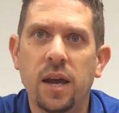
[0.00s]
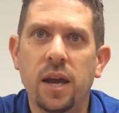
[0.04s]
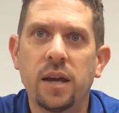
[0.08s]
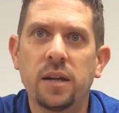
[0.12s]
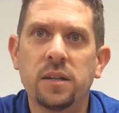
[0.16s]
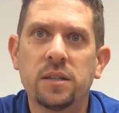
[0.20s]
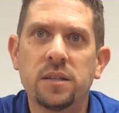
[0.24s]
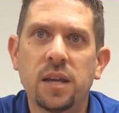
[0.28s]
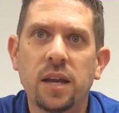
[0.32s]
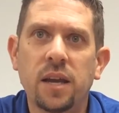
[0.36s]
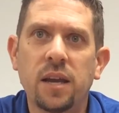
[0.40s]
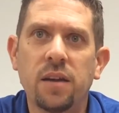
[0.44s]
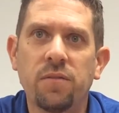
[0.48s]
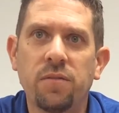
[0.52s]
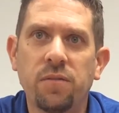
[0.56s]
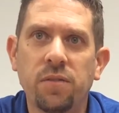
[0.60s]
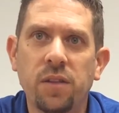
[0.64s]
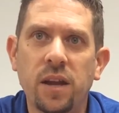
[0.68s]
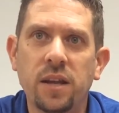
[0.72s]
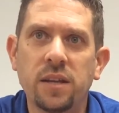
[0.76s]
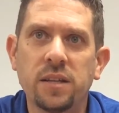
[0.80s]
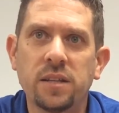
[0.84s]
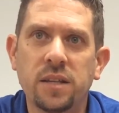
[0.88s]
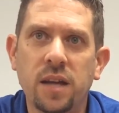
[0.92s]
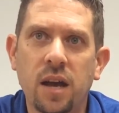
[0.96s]
It's like a
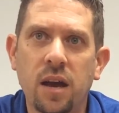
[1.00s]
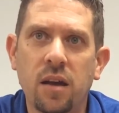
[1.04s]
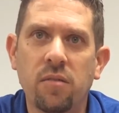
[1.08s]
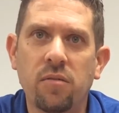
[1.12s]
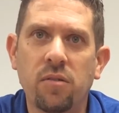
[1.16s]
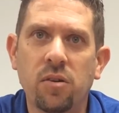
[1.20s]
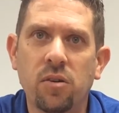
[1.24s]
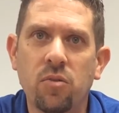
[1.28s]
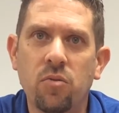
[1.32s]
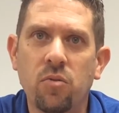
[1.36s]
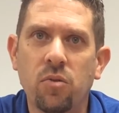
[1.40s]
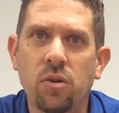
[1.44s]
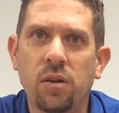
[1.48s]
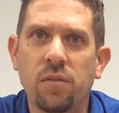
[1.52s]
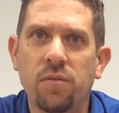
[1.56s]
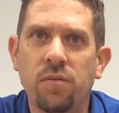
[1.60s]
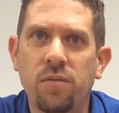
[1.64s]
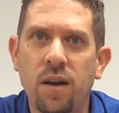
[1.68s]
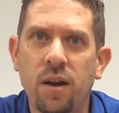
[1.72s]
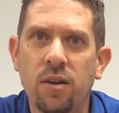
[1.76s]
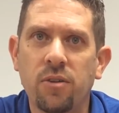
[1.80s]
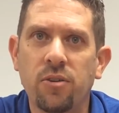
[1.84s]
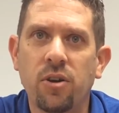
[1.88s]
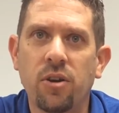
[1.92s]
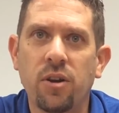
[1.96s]
flight data recorder
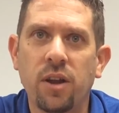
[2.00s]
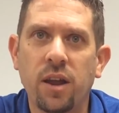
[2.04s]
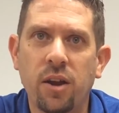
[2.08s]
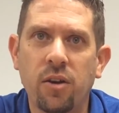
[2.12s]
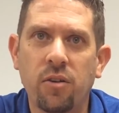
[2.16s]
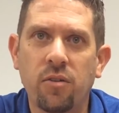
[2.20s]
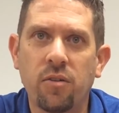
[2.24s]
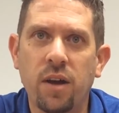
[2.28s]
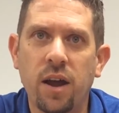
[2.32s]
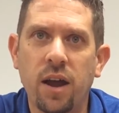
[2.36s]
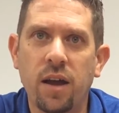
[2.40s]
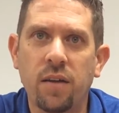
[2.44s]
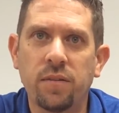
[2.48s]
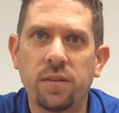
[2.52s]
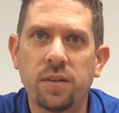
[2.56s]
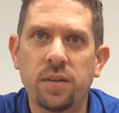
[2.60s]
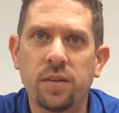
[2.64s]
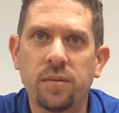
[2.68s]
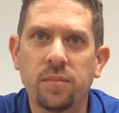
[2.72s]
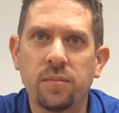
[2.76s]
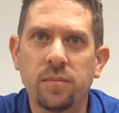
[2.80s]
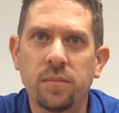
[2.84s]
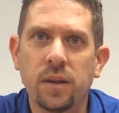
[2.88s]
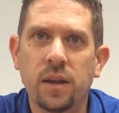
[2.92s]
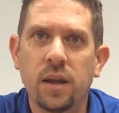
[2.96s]
found on aircraft.
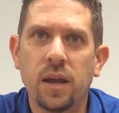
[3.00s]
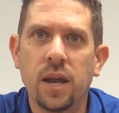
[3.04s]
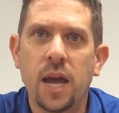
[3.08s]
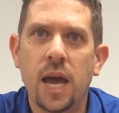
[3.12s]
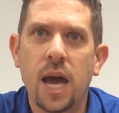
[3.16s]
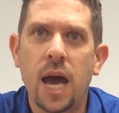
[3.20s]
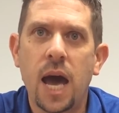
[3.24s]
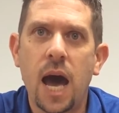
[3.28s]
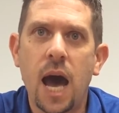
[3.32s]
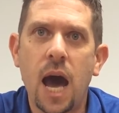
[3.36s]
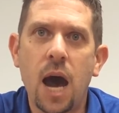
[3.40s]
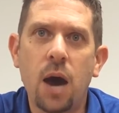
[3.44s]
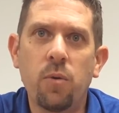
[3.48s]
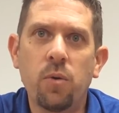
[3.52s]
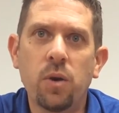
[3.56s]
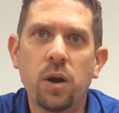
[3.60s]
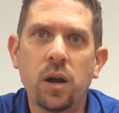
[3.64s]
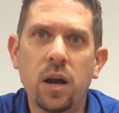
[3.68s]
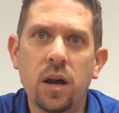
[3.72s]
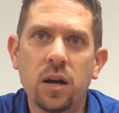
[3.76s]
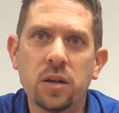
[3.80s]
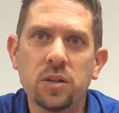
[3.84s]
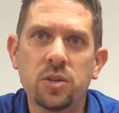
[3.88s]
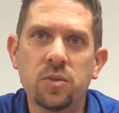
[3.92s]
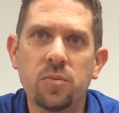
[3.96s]
Our
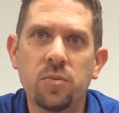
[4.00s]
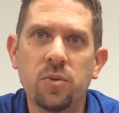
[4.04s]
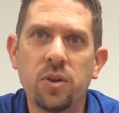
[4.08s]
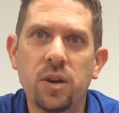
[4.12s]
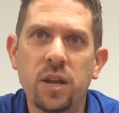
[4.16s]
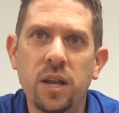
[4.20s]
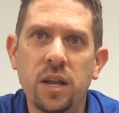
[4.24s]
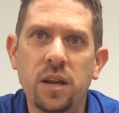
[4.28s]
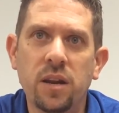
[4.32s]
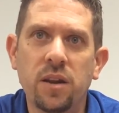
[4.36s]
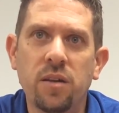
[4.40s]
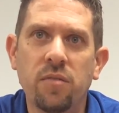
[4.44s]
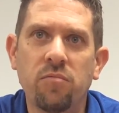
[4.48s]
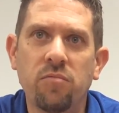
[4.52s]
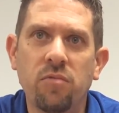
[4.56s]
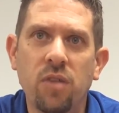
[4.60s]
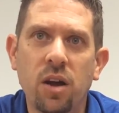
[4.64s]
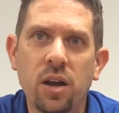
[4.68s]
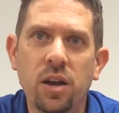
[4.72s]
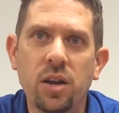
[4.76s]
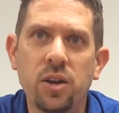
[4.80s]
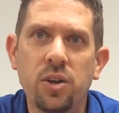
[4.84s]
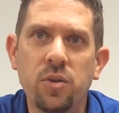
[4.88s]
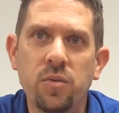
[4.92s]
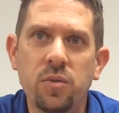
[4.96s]
customer needed a
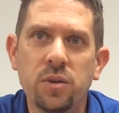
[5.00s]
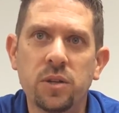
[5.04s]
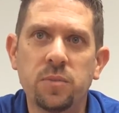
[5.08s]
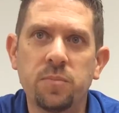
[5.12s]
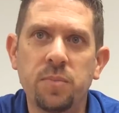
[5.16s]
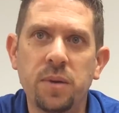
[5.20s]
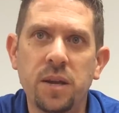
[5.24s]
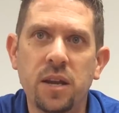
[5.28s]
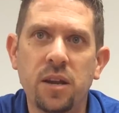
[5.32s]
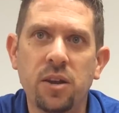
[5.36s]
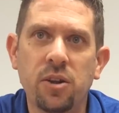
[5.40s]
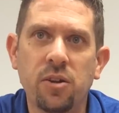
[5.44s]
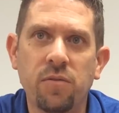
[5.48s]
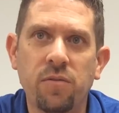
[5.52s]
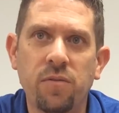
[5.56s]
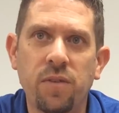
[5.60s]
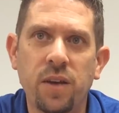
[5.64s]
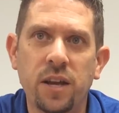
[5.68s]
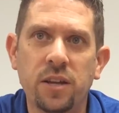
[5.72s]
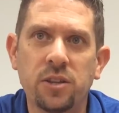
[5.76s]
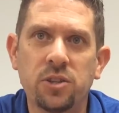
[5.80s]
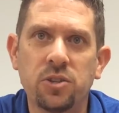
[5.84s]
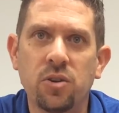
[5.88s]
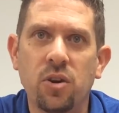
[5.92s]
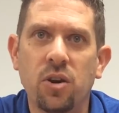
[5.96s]
rugged USB
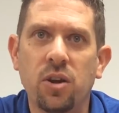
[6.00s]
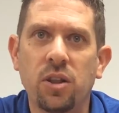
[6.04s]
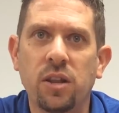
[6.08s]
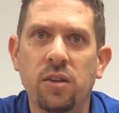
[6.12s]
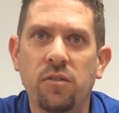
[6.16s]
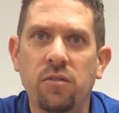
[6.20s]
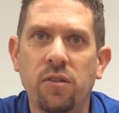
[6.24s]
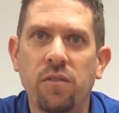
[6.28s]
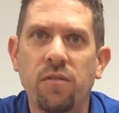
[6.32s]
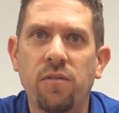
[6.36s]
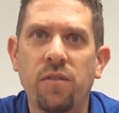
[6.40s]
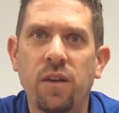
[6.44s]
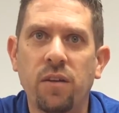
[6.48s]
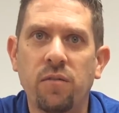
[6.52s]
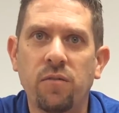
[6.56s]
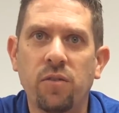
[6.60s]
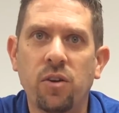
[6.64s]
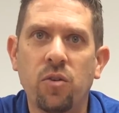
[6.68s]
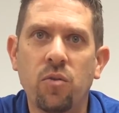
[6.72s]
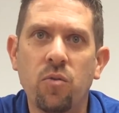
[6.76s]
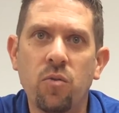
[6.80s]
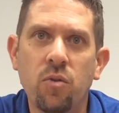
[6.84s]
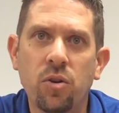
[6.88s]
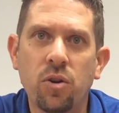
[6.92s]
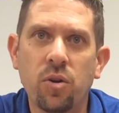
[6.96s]
interface on their event
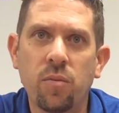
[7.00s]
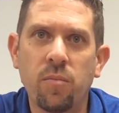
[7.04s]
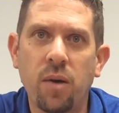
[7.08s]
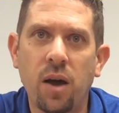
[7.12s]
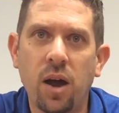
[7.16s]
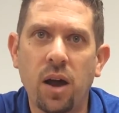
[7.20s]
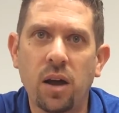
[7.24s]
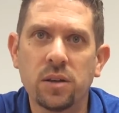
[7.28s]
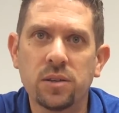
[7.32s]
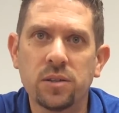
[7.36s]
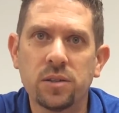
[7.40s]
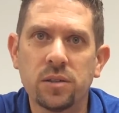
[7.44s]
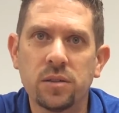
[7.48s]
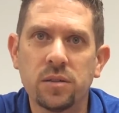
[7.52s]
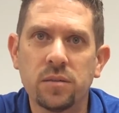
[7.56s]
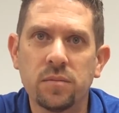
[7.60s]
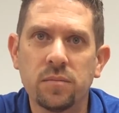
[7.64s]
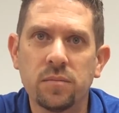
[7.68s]
recorder box.